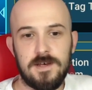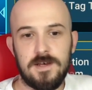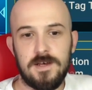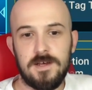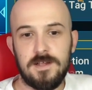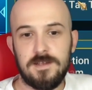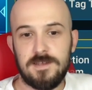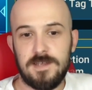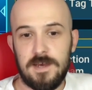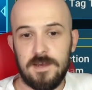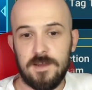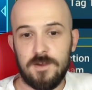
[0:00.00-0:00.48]

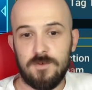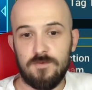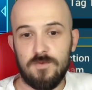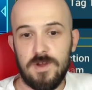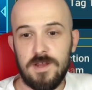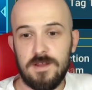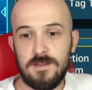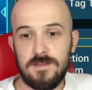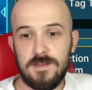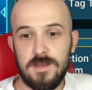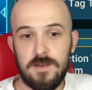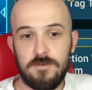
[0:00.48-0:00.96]
Tag
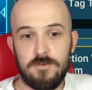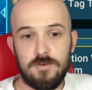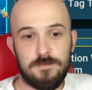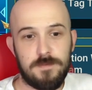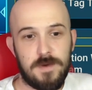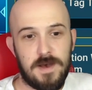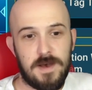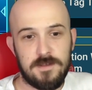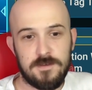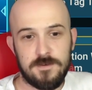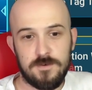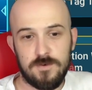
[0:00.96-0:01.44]
Arena Series
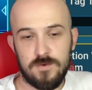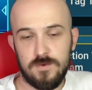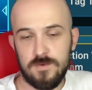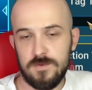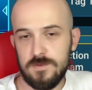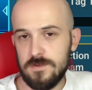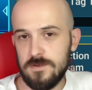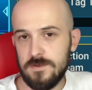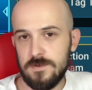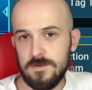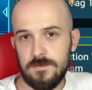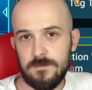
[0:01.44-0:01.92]

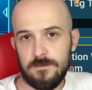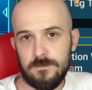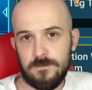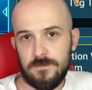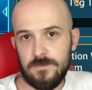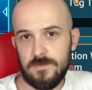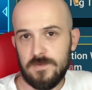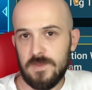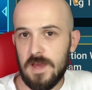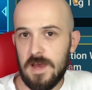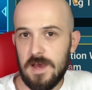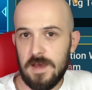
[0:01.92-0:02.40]
battles,
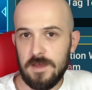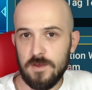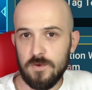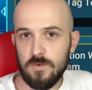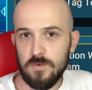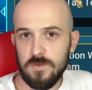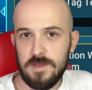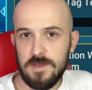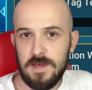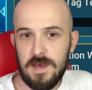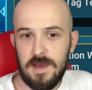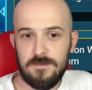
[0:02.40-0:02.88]
that you'll
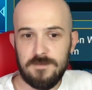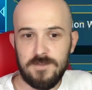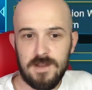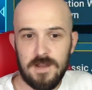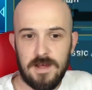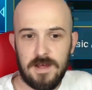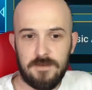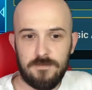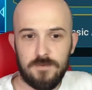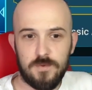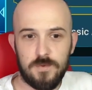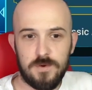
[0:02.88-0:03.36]
save till
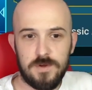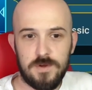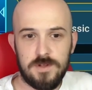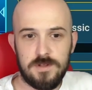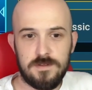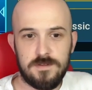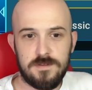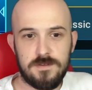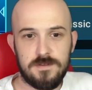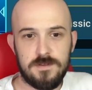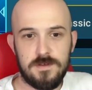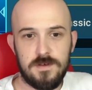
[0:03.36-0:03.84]

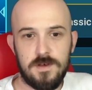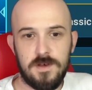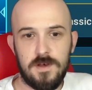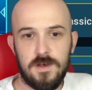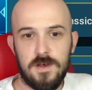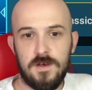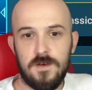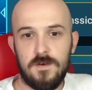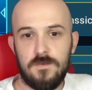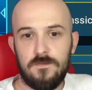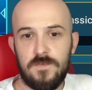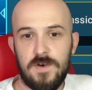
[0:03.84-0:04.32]
afterwards.
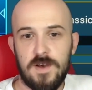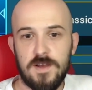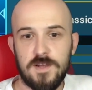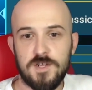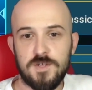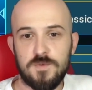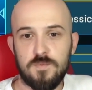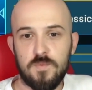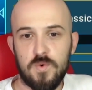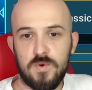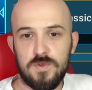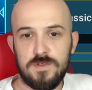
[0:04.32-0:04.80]

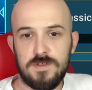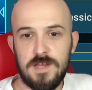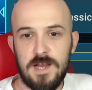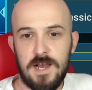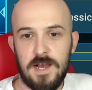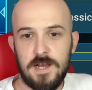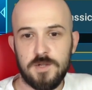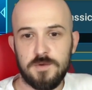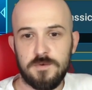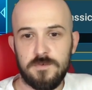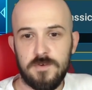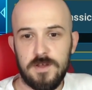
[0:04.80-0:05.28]
Faction Wars
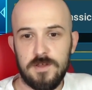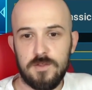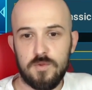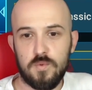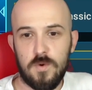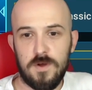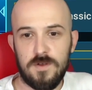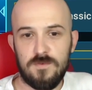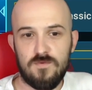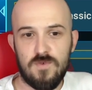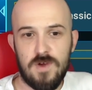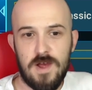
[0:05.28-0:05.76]
stage with at least
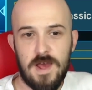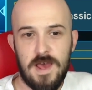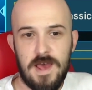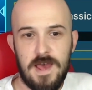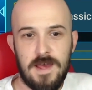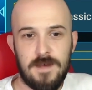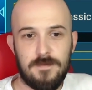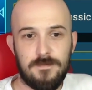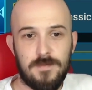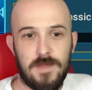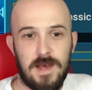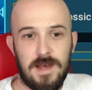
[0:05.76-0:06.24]
1
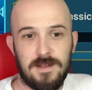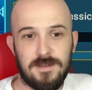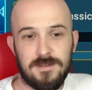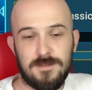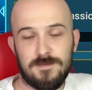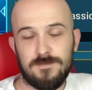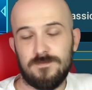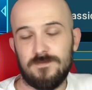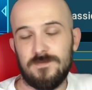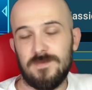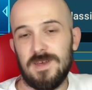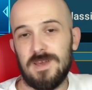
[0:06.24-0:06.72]
rare, that's
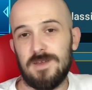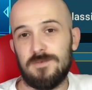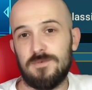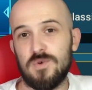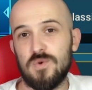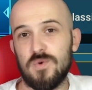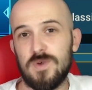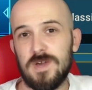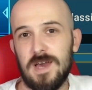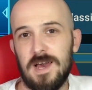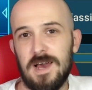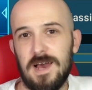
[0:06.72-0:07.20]
if
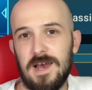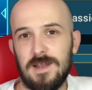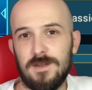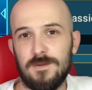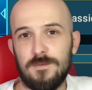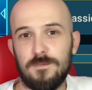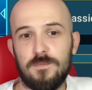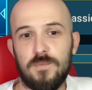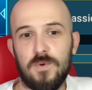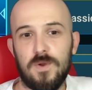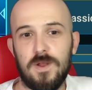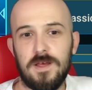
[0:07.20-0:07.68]
you can,
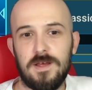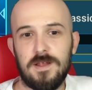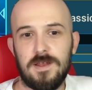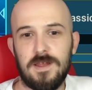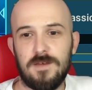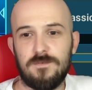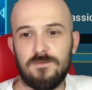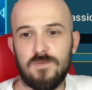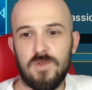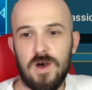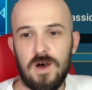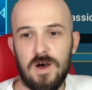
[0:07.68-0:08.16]
brilliant.
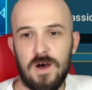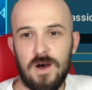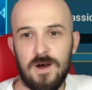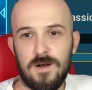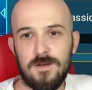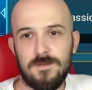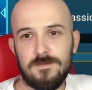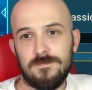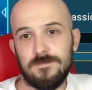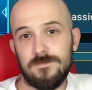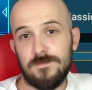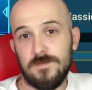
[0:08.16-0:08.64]
If not,
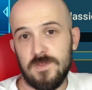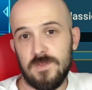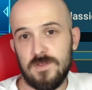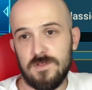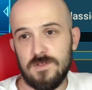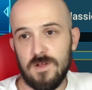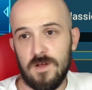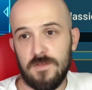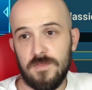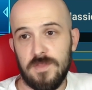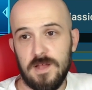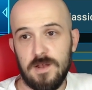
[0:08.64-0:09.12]
it's
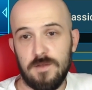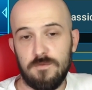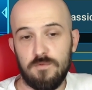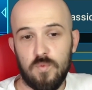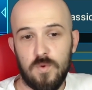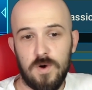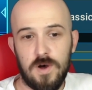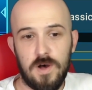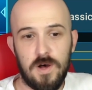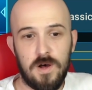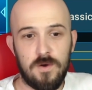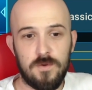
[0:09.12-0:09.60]
not the end of the
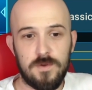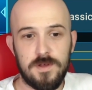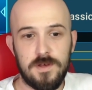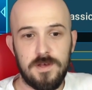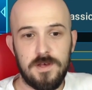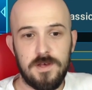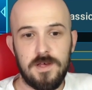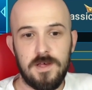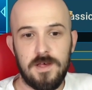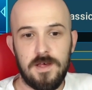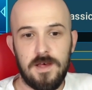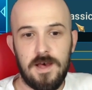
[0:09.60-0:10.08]
world.
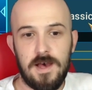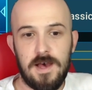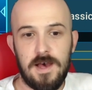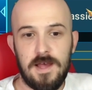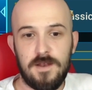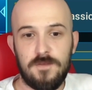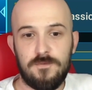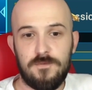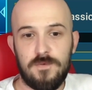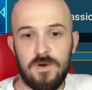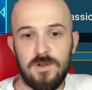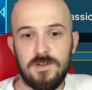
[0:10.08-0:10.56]

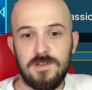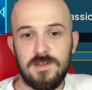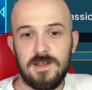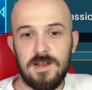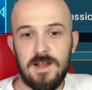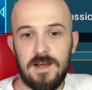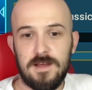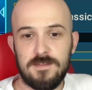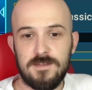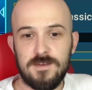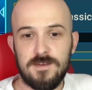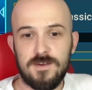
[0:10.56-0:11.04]
And Fighting
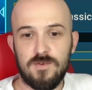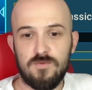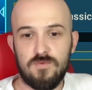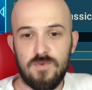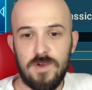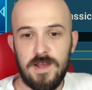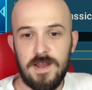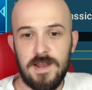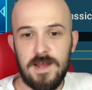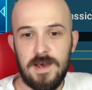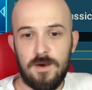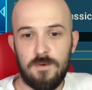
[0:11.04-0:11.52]
Classic
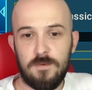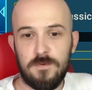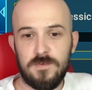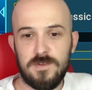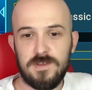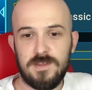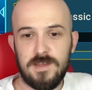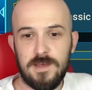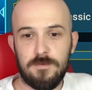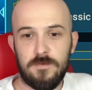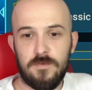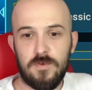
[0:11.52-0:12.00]
Arena with a
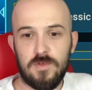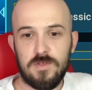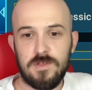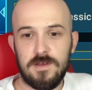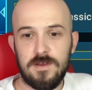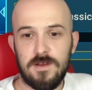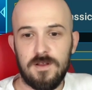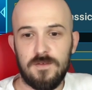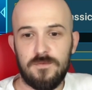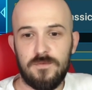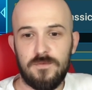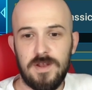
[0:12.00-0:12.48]
team of a
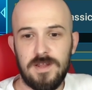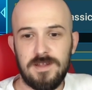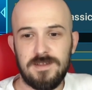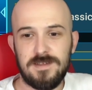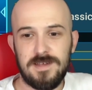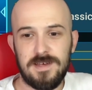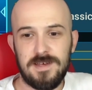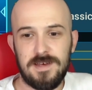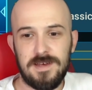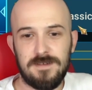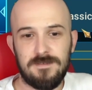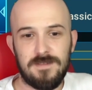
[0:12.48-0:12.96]
single
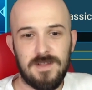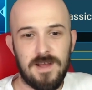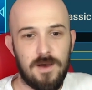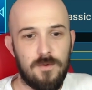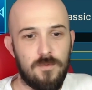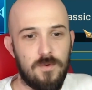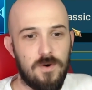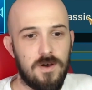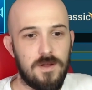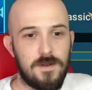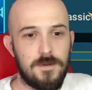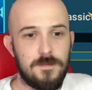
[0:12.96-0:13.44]
affinity, that
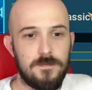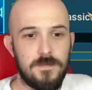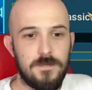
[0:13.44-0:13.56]
one